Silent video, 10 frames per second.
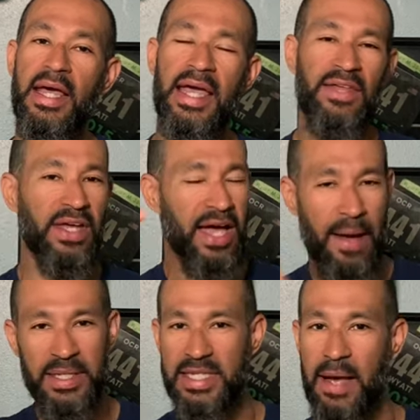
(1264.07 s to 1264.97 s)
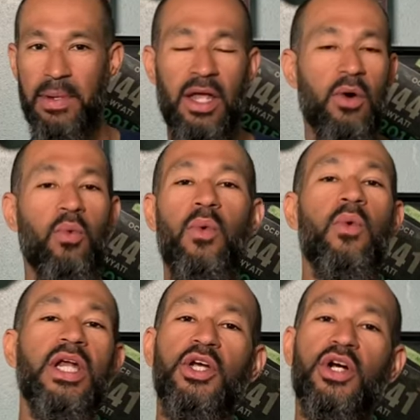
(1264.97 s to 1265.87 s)
In the comments down below,
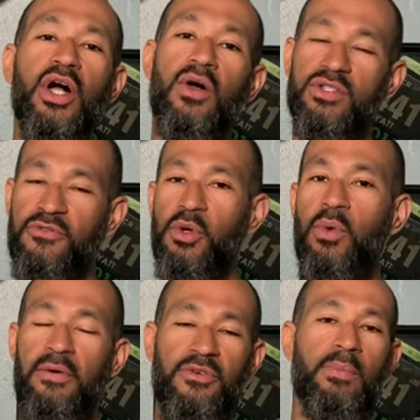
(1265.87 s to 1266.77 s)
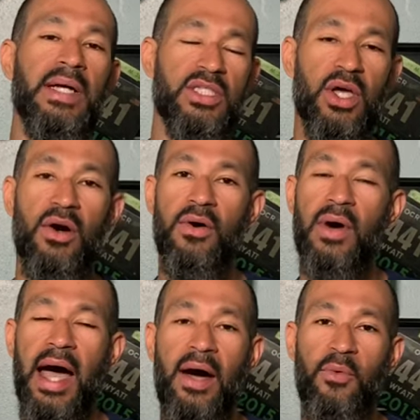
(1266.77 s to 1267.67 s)
what are your goals? A few, a few months ago,
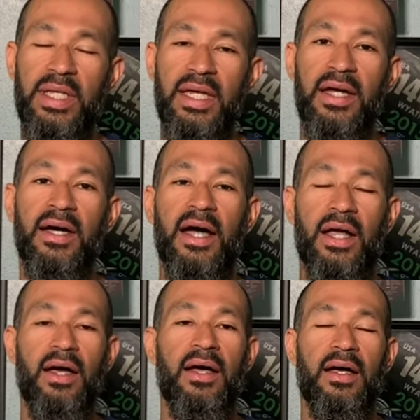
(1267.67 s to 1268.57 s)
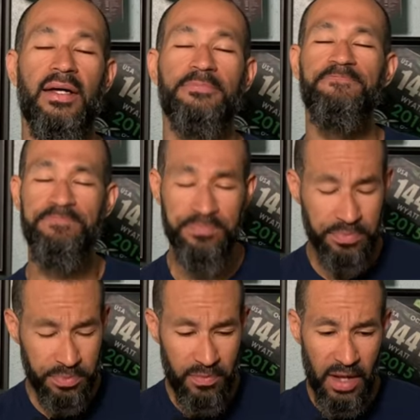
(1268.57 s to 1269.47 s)
uh, we did a, a
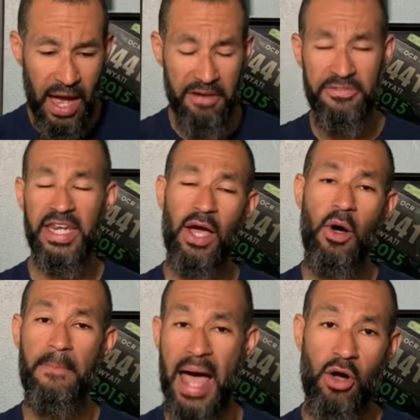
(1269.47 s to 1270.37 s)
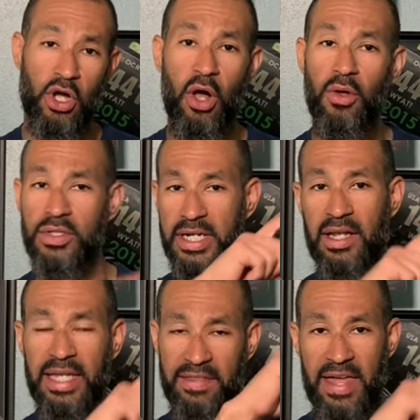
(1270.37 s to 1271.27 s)
a video about goals and
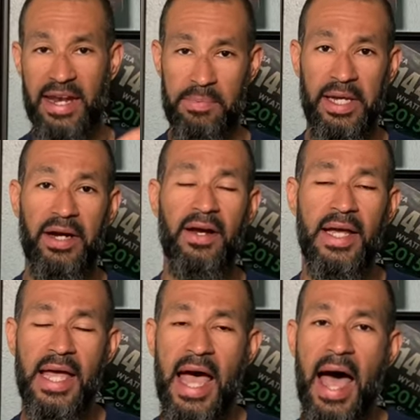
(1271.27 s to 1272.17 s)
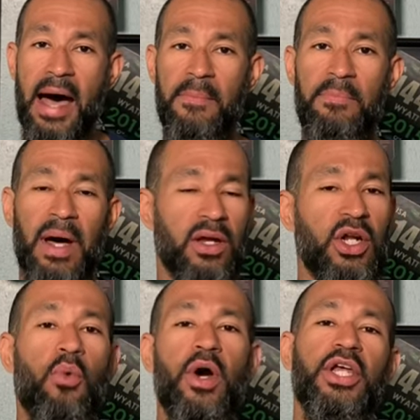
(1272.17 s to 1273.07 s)
I'll link that up here. Um, but you
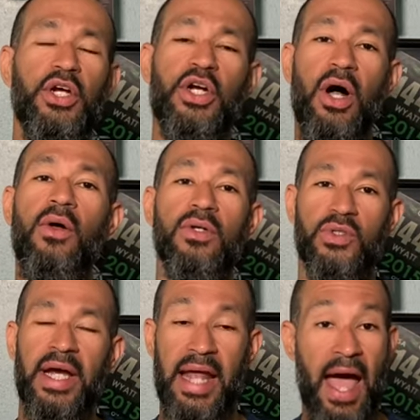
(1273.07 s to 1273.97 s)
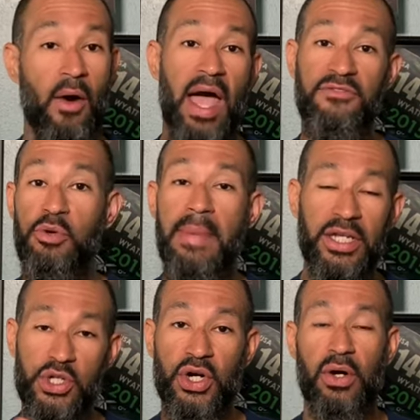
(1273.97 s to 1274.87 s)
know, what are your goals, right? How have you
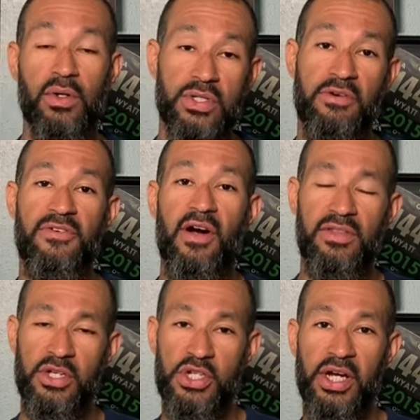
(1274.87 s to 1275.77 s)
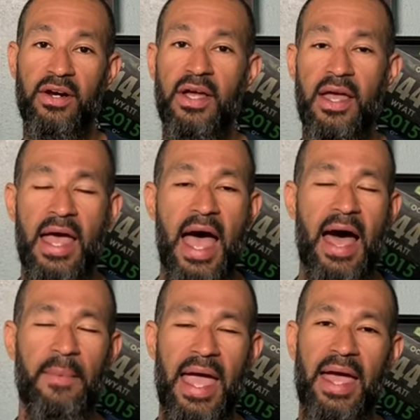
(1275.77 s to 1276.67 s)
met your goals so far this year?
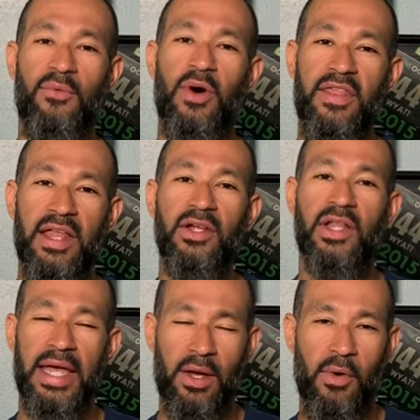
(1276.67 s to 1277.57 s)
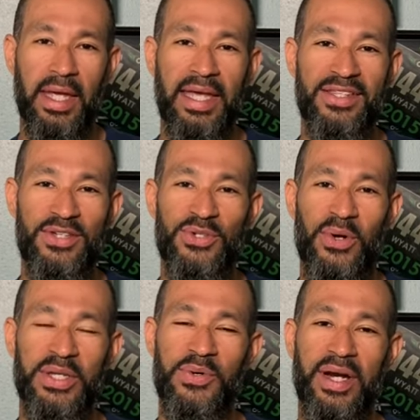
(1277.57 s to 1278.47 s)
Um, and what do they look like going into
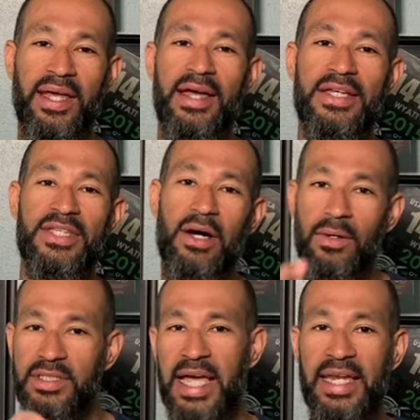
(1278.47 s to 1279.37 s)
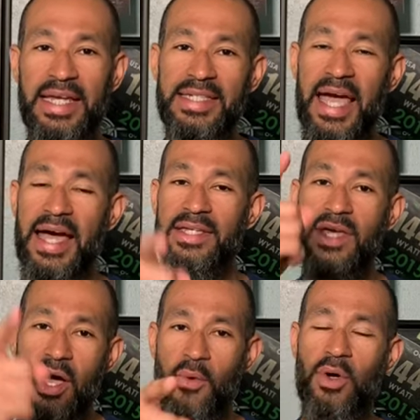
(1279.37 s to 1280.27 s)
2020? So take it easy guys.
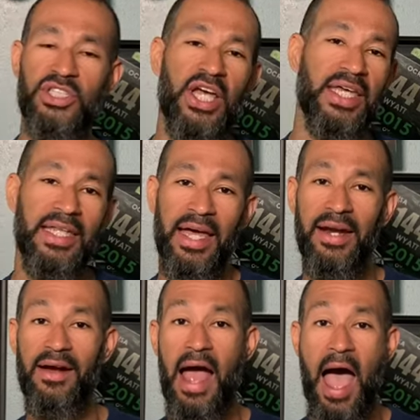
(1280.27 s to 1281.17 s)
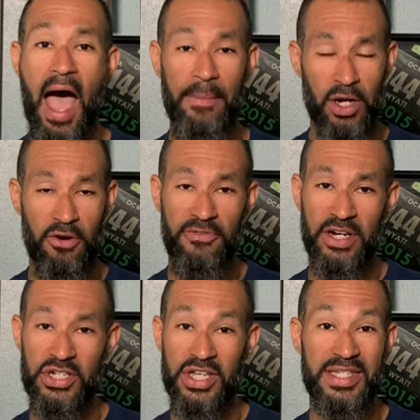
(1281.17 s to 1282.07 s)
We'll check you later. I'm gonna go
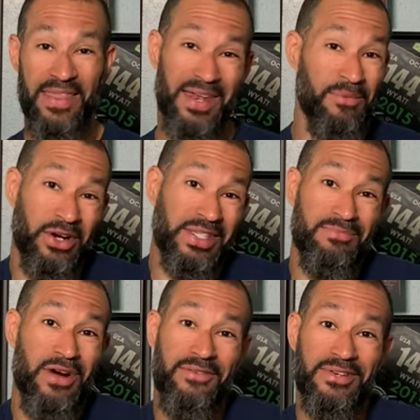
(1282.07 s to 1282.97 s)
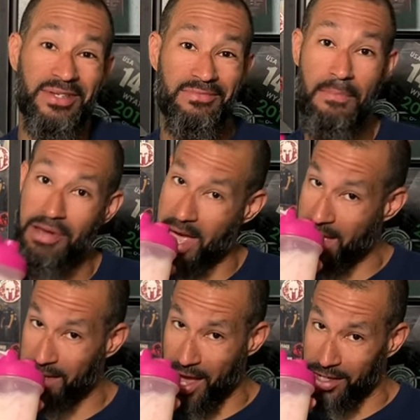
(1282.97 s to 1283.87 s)
finish this and then I'm gonna eat some breakfast.
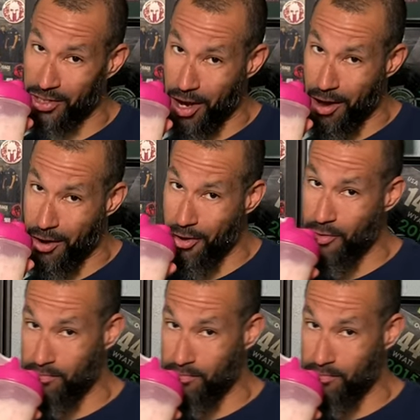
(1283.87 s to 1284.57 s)
Pancakes, yo.